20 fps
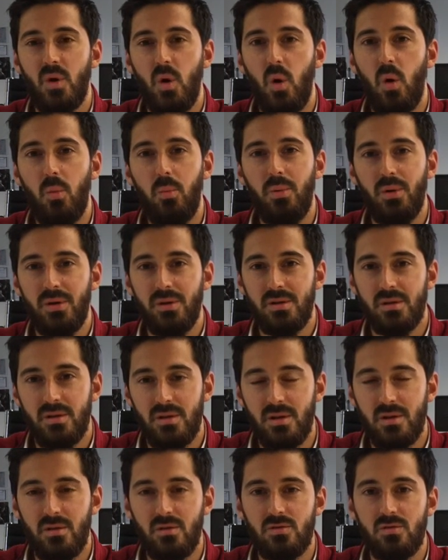open,
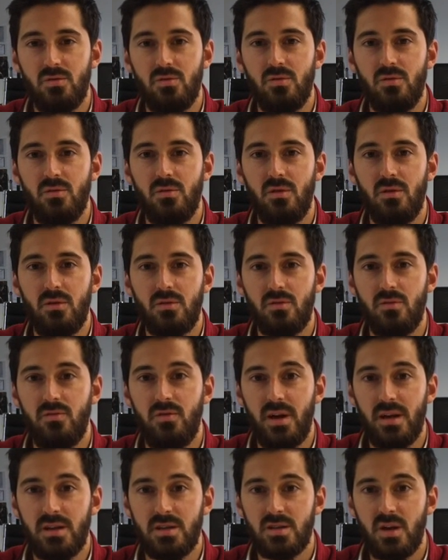to
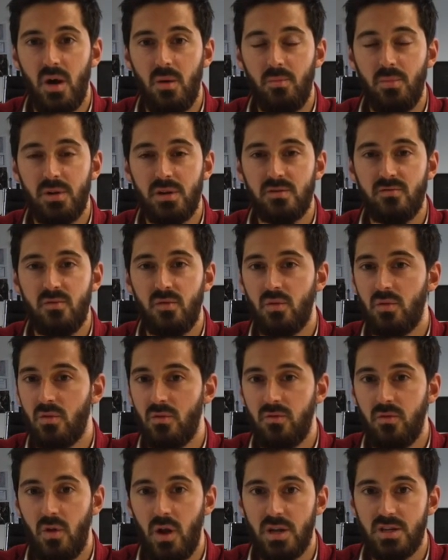finance companies
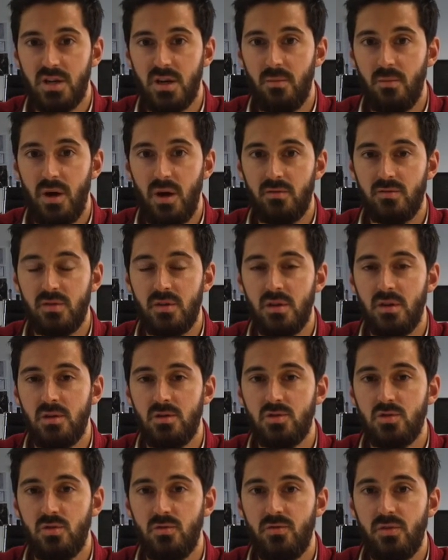for larger amounts.
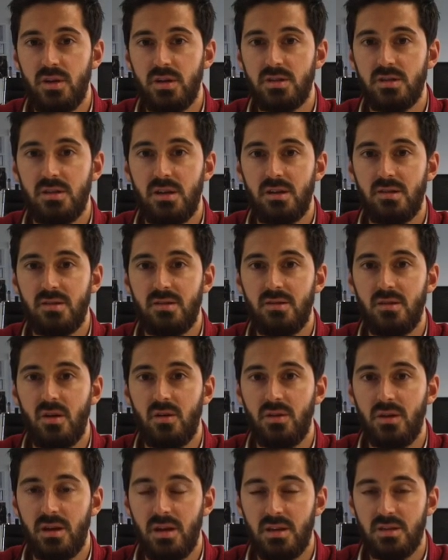Truth is that's
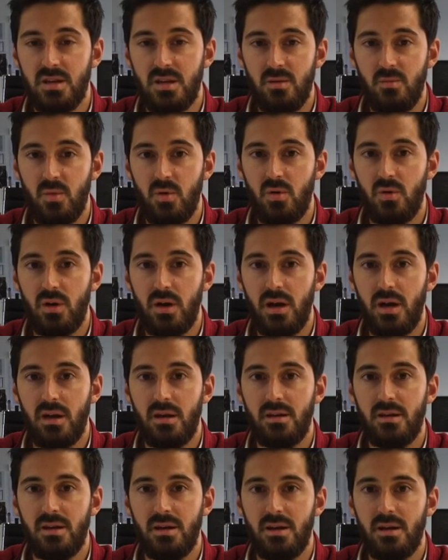not the case anymore,
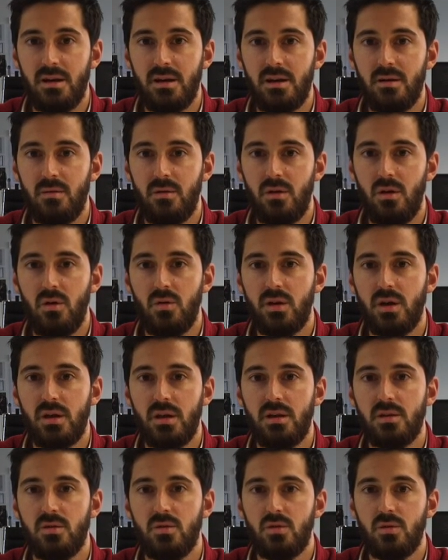and they are looking
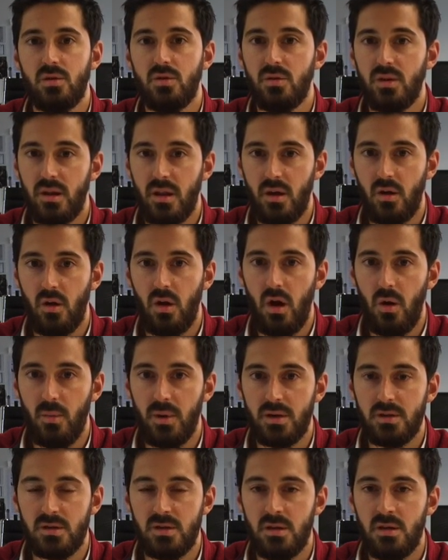at your unit
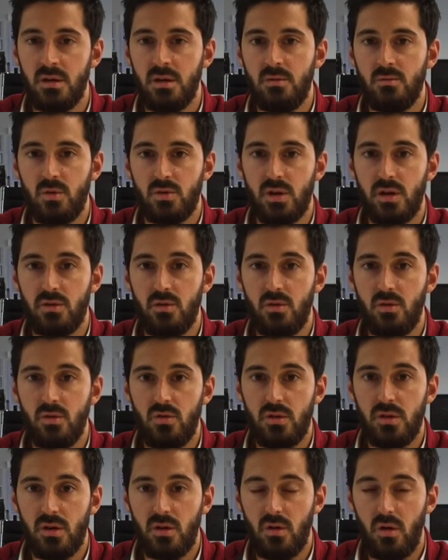economics. What are your
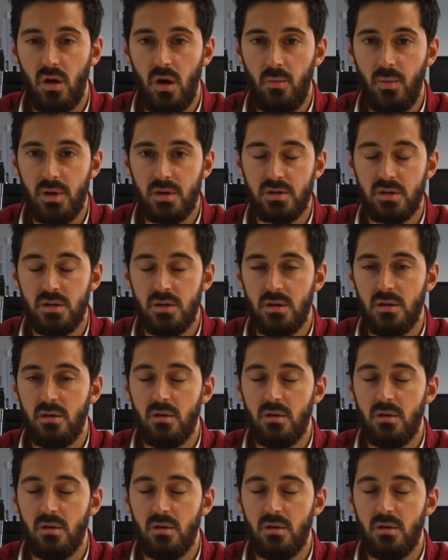unit economics?